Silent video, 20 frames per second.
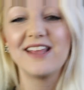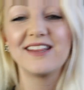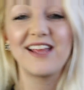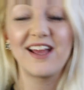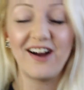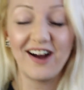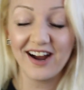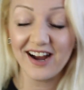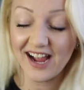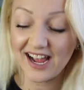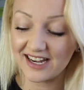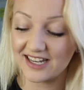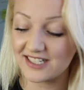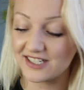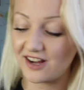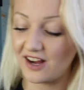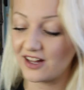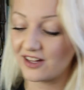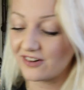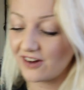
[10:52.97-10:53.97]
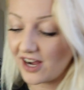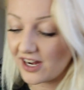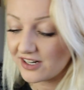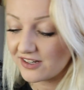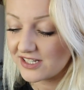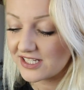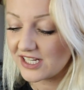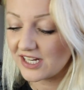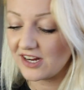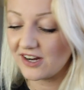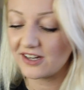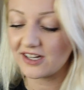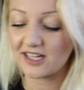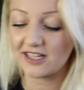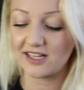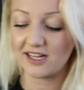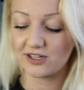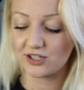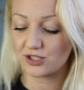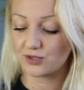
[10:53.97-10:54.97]
they are headed to Colorado soon,
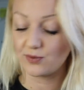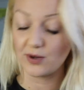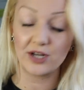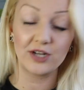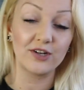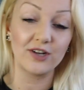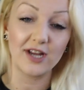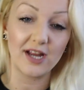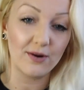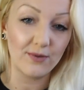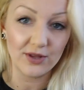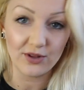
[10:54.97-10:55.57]
and they're just wondering